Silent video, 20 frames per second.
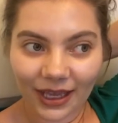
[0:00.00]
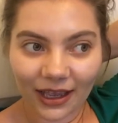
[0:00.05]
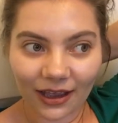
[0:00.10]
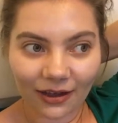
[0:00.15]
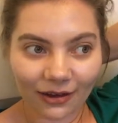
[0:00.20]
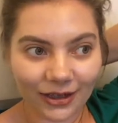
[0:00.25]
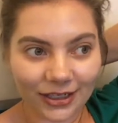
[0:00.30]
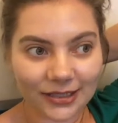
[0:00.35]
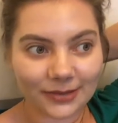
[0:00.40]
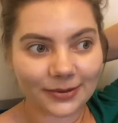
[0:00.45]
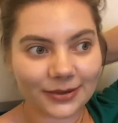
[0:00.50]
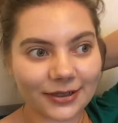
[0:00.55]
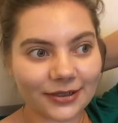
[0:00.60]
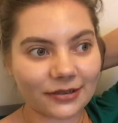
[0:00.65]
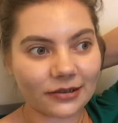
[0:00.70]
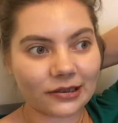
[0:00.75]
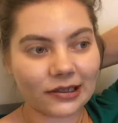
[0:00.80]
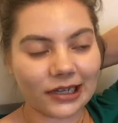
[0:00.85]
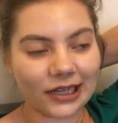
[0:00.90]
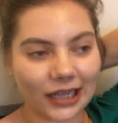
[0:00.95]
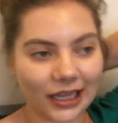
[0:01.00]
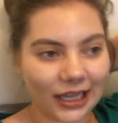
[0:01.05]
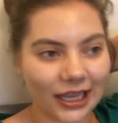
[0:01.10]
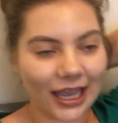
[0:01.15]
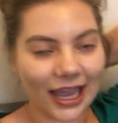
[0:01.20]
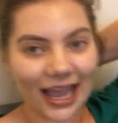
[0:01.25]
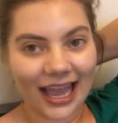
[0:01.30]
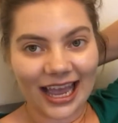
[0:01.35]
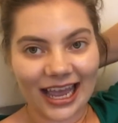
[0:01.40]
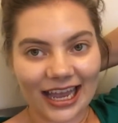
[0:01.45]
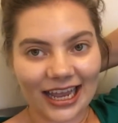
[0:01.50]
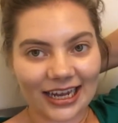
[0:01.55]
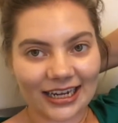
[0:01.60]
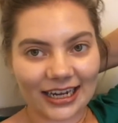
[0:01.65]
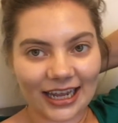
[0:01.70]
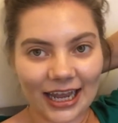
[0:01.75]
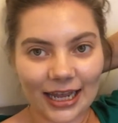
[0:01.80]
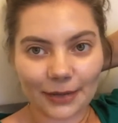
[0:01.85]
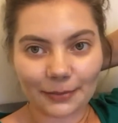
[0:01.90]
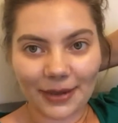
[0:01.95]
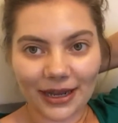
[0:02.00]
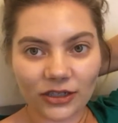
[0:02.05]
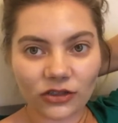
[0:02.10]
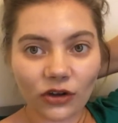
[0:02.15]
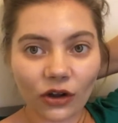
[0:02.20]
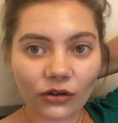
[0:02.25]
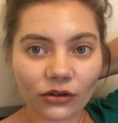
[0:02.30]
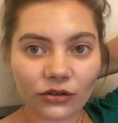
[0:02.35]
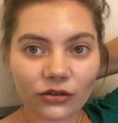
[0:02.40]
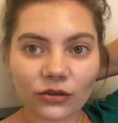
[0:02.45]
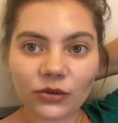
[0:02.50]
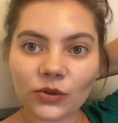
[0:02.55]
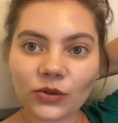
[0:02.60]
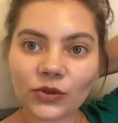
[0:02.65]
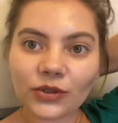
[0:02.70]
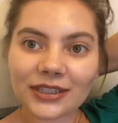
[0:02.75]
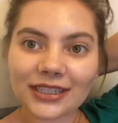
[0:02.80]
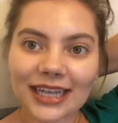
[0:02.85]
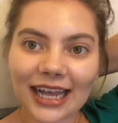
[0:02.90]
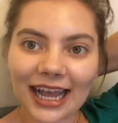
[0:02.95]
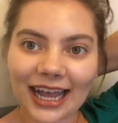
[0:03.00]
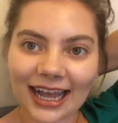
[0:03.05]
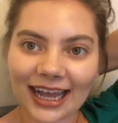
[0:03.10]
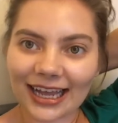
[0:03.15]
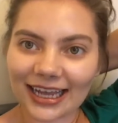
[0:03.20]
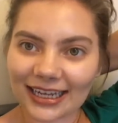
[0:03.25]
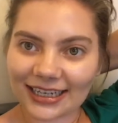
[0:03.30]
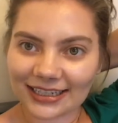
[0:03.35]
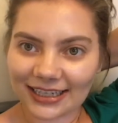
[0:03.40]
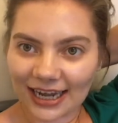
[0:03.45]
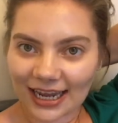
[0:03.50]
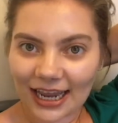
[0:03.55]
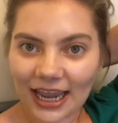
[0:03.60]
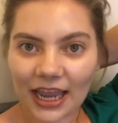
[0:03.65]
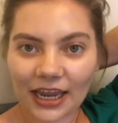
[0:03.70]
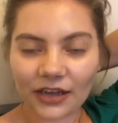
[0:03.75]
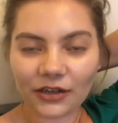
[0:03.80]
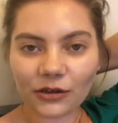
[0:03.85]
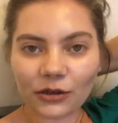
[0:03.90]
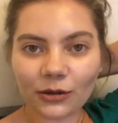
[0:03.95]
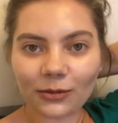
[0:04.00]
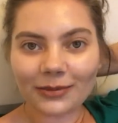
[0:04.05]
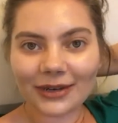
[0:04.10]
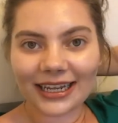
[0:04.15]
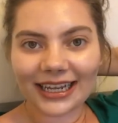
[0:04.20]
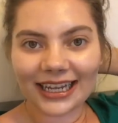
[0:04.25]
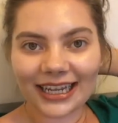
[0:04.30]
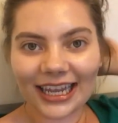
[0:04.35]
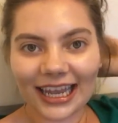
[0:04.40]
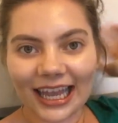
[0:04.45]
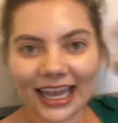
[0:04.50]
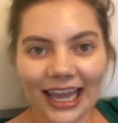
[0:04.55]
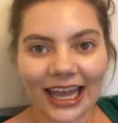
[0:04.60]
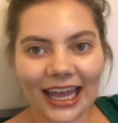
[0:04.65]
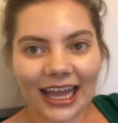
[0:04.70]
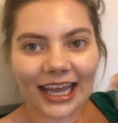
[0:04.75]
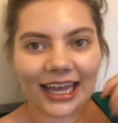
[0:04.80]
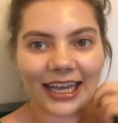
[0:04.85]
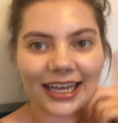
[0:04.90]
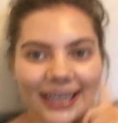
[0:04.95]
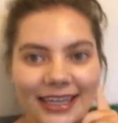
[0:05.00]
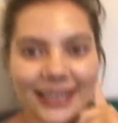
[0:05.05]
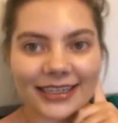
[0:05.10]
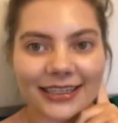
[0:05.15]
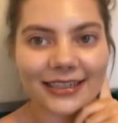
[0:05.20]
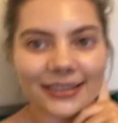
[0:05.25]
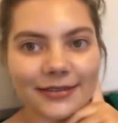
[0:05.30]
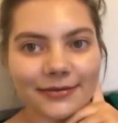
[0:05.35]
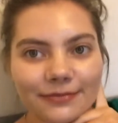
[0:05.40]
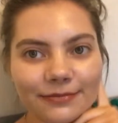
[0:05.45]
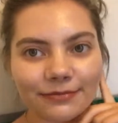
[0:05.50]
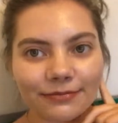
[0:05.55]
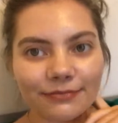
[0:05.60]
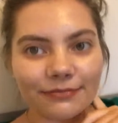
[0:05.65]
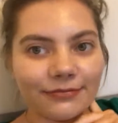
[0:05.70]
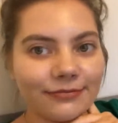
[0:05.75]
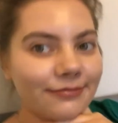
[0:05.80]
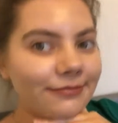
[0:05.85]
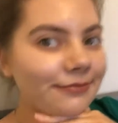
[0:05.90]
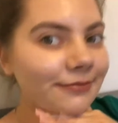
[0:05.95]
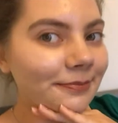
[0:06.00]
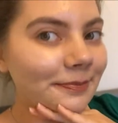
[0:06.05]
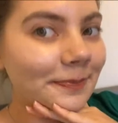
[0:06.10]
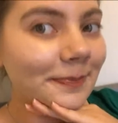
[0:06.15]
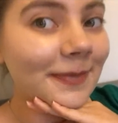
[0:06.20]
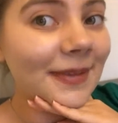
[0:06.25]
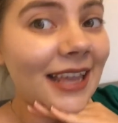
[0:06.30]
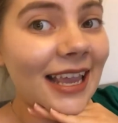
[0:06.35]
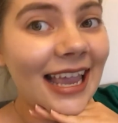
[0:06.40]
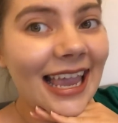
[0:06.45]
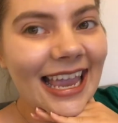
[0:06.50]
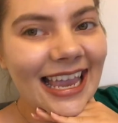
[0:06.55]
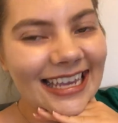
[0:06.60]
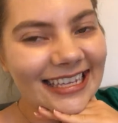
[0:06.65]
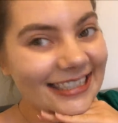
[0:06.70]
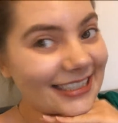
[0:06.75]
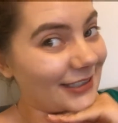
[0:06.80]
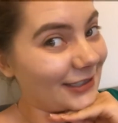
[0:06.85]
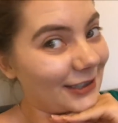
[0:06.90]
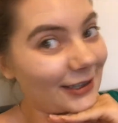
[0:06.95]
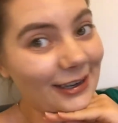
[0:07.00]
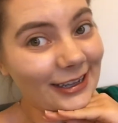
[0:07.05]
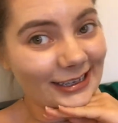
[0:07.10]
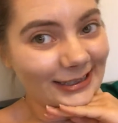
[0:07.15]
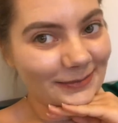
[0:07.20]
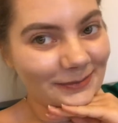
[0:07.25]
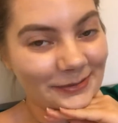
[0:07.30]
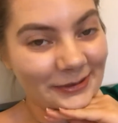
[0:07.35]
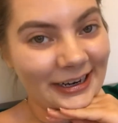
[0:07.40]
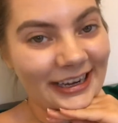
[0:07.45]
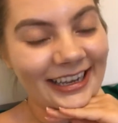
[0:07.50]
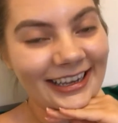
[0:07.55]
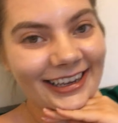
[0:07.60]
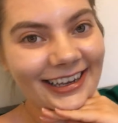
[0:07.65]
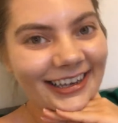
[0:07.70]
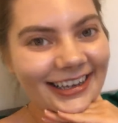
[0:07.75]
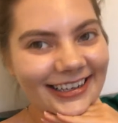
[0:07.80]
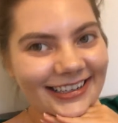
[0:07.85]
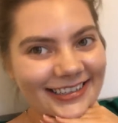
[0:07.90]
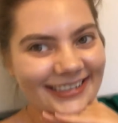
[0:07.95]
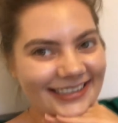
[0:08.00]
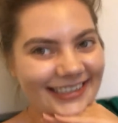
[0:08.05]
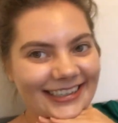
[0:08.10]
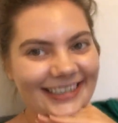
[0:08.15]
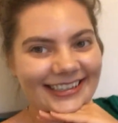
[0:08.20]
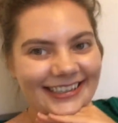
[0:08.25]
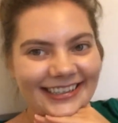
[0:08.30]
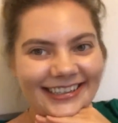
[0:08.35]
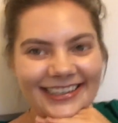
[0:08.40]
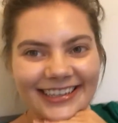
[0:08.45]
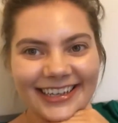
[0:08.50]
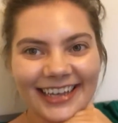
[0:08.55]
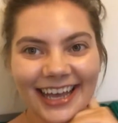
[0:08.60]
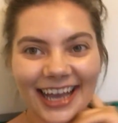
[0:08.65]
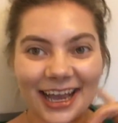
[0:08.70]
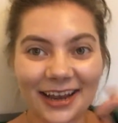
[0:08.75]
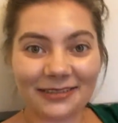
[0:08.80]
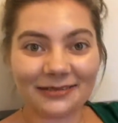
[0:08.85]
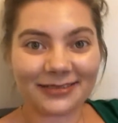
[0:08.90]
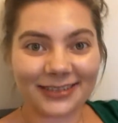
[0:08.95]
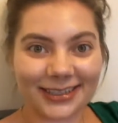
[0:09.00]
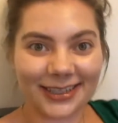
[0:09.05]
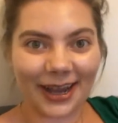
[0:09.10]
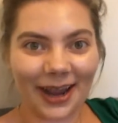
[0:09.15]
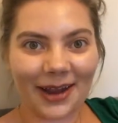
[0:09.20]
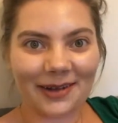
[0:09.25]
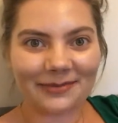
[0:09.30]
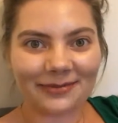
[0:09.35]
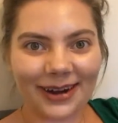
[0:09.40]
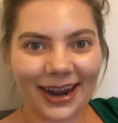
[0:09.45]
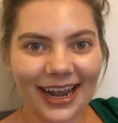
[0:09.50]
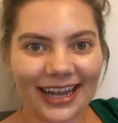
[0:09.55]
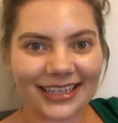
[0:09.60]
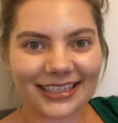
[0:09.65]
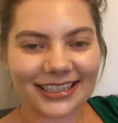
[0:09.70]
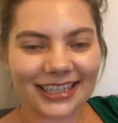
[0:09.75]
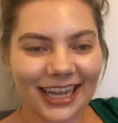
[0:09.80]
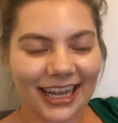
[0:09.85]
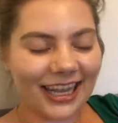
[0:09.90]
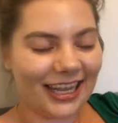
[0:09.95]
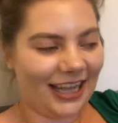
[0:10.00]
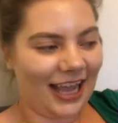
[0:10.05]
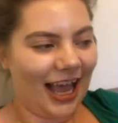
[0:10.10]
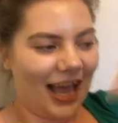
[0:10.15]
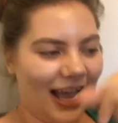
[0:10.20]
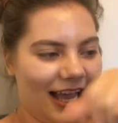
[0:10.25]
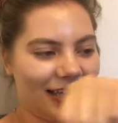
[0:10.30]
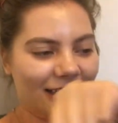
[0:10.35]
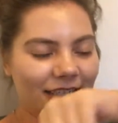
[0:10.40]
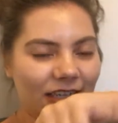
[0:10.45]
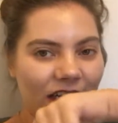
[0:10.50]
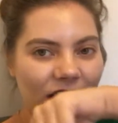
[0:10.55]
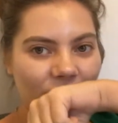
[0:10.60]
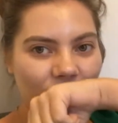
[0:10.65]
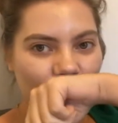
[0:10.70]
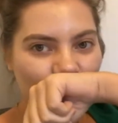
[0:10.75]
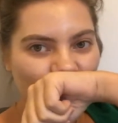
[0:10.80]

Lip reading: At a hospital, and I had a McDonald's and I ate normally, and it still looks pretty good. I'm so impressed, and